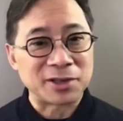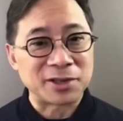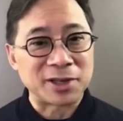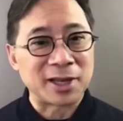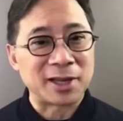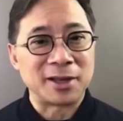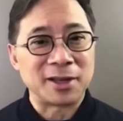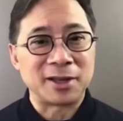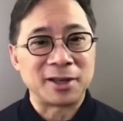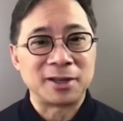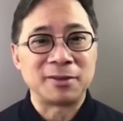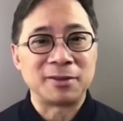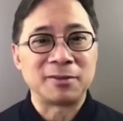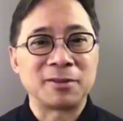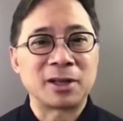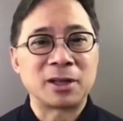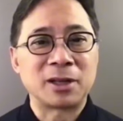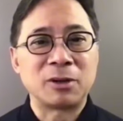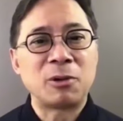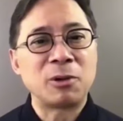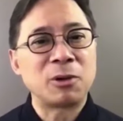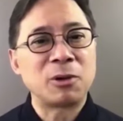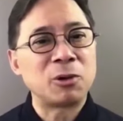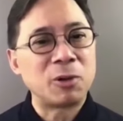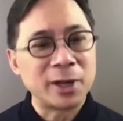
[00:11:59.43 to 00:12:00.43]
It's got
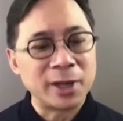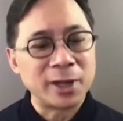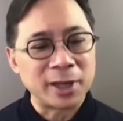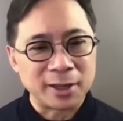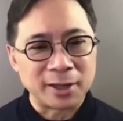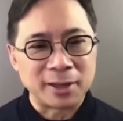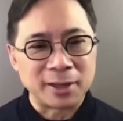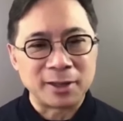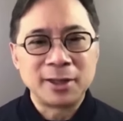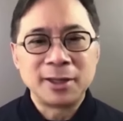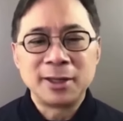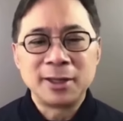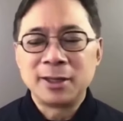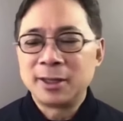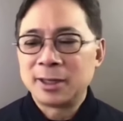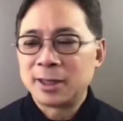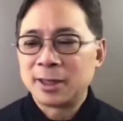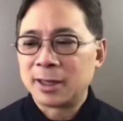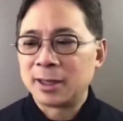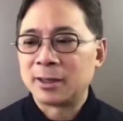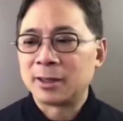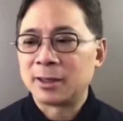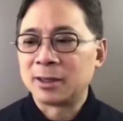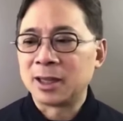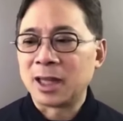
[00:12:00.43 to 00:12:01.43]
quite a
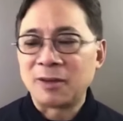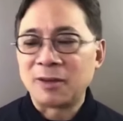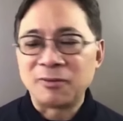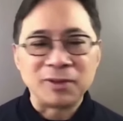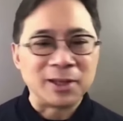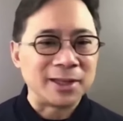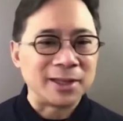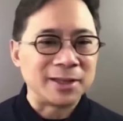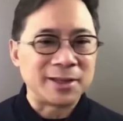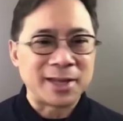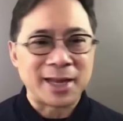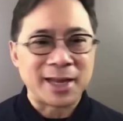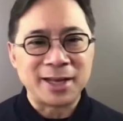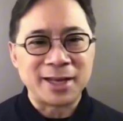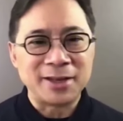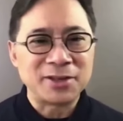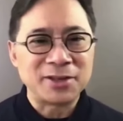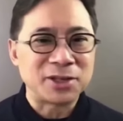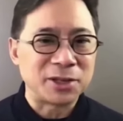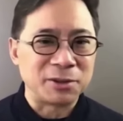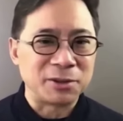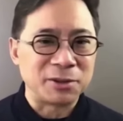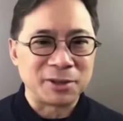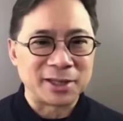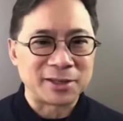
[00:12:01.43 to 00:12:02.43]
lovely
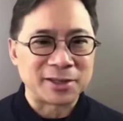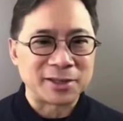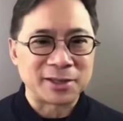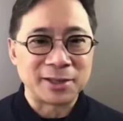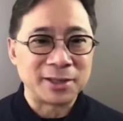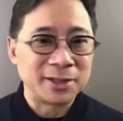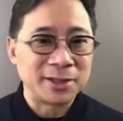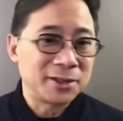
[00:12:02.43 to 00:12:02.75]
taste to it. It's